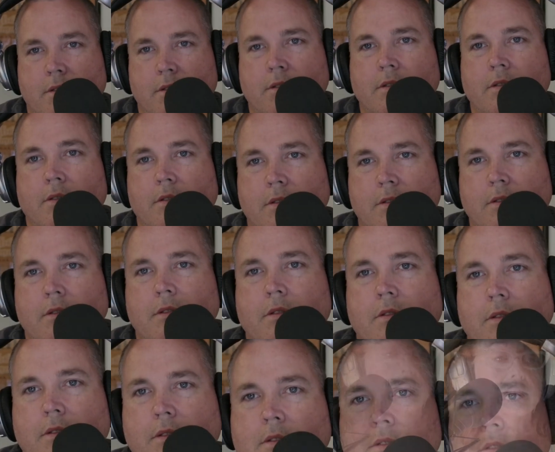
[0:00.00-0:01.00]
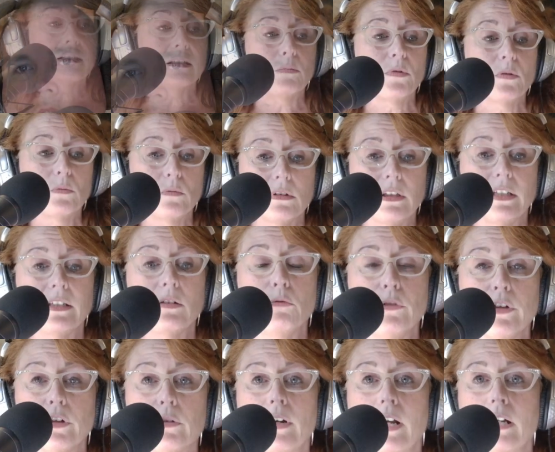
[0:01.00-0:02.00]
snows, and someone would like
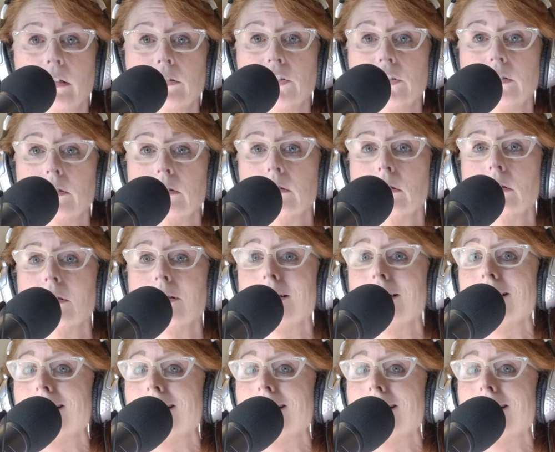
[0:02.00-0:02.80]
rear end you.